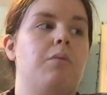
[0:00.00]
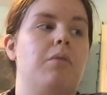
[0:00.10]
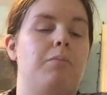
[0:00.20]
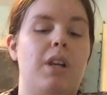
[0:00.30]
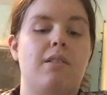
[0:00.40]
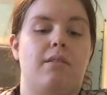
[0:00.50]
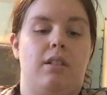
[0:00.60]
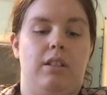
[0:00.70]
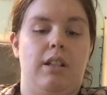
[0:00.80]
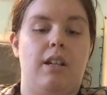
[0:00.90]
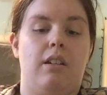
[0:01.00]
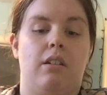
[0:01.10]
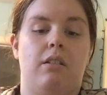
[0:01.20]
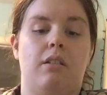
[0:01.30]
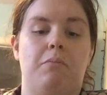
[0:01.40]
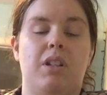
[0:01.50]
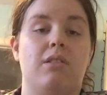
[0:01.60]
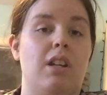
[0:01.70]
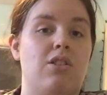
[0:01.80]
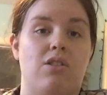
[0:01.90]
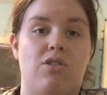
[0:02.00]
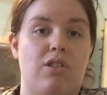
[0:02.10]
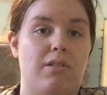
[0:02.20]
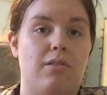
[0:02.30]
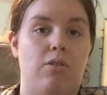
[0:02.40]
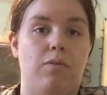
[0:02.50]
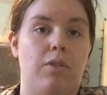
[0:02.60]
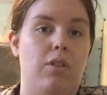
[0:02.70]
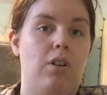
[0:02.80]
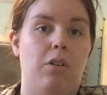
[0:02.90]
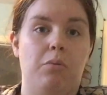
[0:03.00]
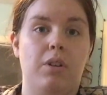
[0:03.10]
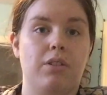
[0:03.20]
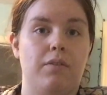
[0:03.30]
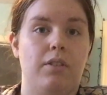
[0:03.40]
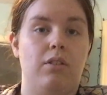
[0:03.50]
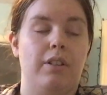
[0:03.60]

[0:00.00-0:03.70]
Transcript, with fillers: but basically, is just overall wonderful,